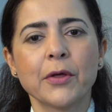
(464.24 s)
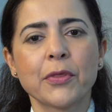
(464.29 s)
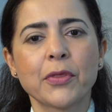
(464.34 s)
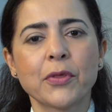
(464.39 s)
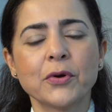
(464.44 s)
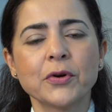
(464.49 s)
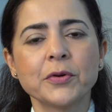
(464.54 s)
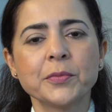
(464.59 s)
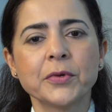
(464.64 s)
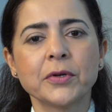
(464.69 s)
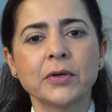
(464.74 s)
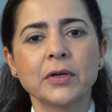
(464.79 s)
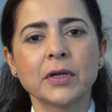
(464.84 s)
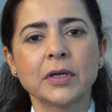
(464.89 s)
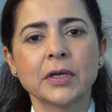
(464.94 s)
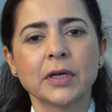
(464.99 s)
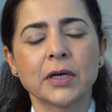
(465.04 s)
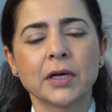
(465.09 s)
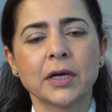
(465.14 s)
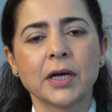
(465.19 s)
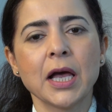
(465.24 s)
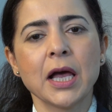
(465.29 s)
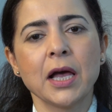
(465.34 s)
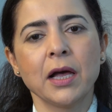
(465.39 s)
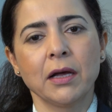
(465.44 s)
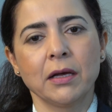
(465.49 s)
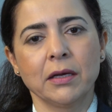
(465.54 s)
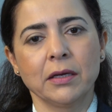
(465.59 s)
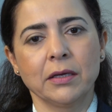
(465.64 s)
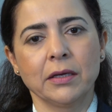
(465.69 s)
thermal
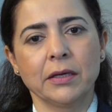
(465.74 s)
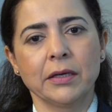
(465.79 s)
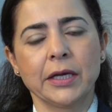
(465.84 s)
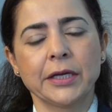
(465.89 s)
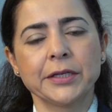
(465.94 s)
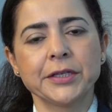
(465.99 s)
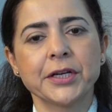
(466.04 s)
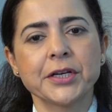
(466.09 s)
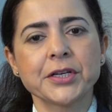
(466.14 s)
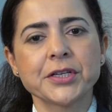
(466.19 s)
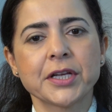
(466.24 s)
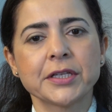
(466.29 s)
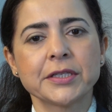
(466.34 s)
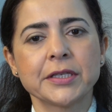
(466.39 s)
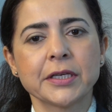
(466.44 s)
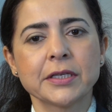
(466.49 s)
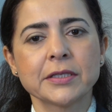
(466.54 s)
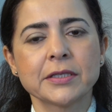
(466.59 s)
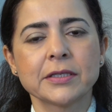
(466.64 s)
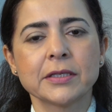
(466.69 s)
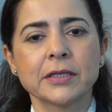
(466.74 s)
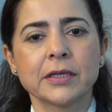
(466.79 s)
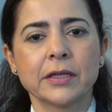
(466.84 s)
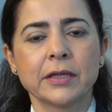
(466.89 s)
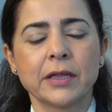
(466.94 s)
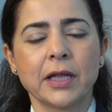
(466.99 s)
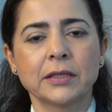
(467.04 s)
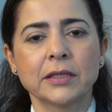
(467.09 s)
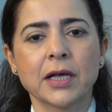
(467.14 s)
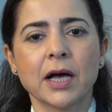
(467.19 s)
energetics
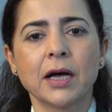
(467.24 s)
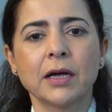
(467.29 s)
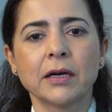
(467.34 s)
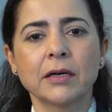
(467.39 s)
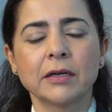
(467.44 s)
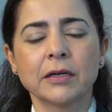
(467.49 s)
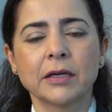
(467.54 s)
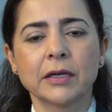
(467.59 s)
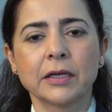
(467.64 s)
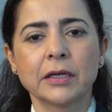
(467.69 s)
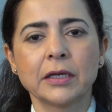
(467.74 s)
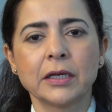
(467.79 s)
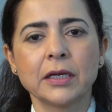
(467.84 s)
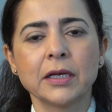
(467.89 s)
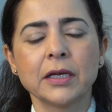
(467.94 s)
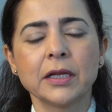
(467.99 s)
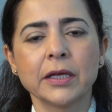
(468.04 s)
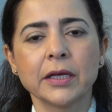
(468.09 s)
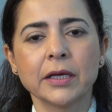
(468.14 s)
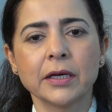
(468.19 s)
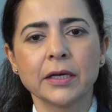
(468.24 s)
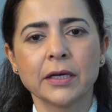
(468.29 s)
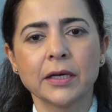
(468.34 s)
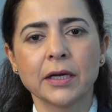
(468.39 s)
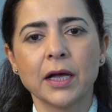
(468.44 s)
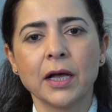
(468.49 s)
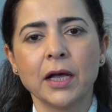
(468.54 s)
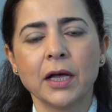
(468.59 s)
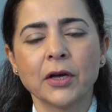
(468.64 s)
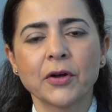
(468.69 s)
that are really
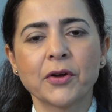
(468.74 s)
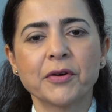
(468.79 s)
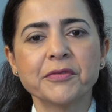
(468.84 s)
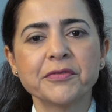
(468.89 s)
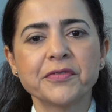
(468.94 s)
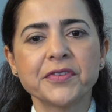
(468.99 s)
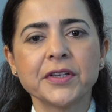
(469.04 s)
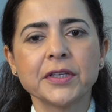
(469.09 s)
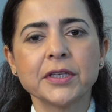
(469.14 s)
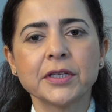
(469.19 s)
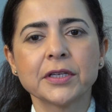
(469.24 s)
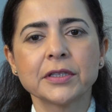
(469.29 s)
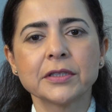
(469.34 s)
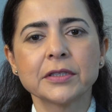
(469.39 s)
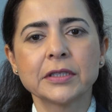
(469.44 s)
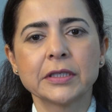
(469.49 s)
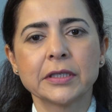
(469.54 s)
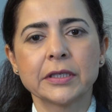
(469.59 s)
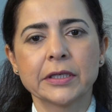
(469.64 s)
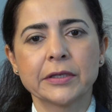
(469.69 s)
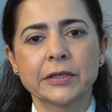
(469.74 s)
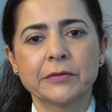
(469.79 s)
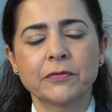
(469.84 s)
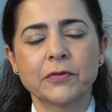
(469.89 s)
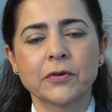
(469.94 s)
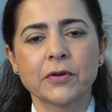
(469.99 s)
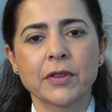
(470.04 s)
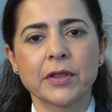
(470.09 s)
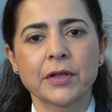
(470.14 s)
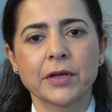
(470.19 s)
convenient
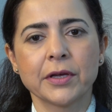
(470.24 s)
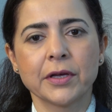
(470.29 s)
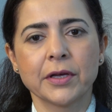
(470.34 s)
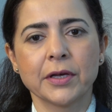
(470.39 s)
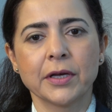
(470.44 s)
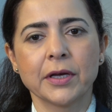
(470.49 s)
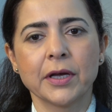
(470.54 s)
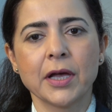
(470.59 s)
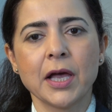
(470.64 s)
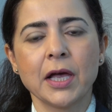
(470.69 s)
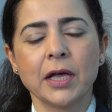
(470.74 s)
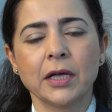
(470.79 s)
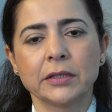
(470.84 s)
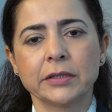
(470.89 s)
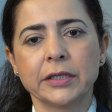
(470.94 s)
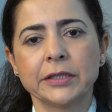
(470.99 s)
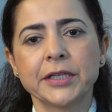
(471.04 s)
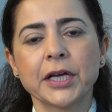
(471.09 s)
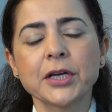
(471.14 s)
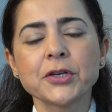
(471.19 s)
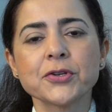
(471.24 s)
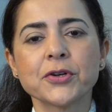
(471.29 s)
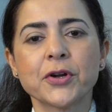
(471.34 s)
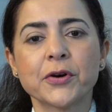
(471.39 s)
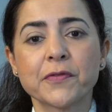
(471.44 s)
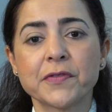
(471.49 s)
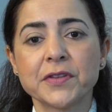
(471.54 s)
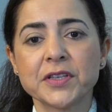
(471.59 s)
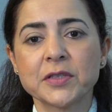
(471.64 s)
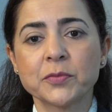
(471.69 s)
for the detection
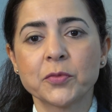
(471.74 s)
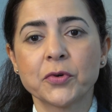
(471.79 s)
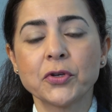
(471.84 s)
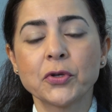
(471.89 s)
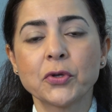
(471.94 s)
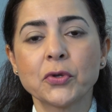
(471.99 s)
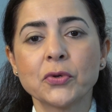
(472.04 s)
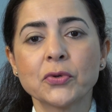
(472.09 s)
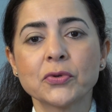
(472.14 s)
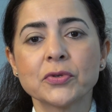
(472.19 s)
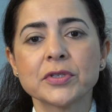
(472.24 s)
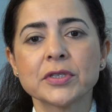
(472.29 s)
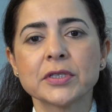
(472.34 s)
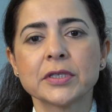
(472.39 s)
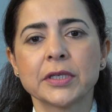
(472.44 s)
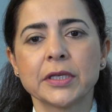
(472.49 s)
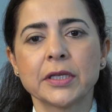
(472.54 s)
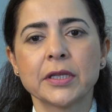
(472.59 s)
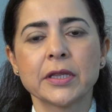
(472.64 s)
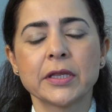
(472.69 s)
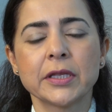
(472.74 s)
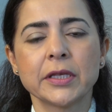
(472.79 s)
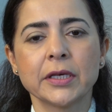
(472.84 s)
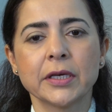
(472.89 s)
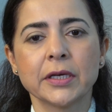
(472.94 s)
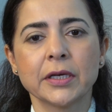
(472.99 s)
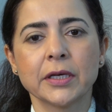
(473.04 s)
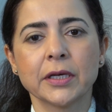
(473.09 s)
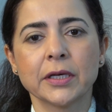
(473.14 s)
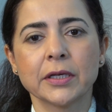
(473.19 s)
of these molecules in
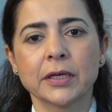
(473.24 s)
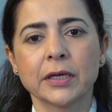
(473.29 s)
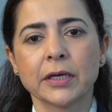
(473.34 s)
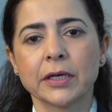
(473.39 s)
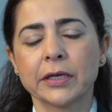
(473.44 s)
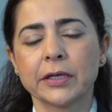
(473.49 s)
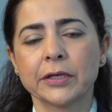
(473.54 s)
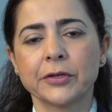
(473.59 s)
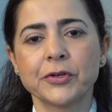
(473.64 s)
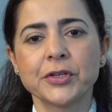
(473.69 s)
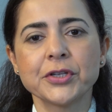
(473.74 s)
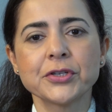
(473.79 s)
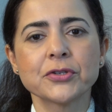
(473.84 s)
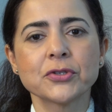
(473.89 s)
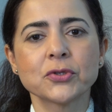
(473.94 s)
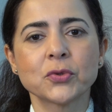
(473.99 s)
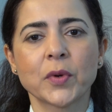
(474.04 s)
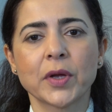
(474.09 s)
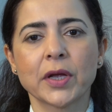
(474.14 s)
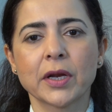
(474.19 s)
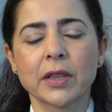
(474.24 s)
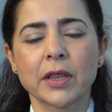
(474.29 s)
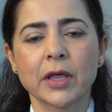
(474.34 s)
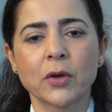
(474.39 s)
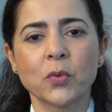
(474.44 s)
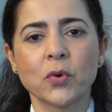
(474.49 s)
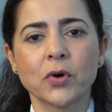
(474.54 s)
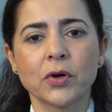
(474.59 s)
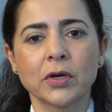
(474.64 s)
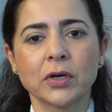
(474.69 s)
the regions where they
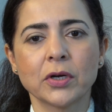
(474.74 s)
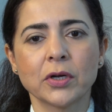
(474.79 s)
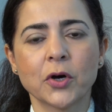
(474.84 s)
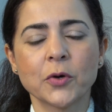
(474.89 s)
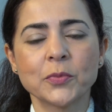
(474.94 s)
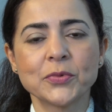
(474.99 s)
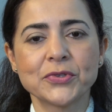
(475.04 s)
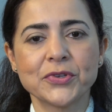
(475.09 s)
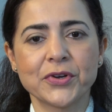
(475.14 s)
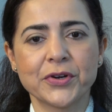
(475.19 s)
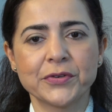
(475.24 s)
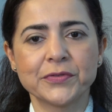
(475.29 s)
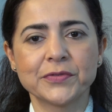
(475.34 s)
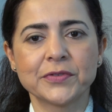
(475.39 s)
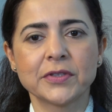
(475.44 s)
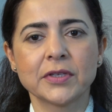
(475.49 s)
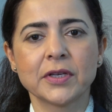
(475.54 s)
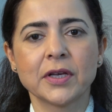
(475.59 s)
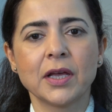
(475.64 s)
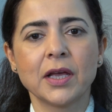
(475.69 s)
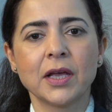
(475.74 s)
were observed.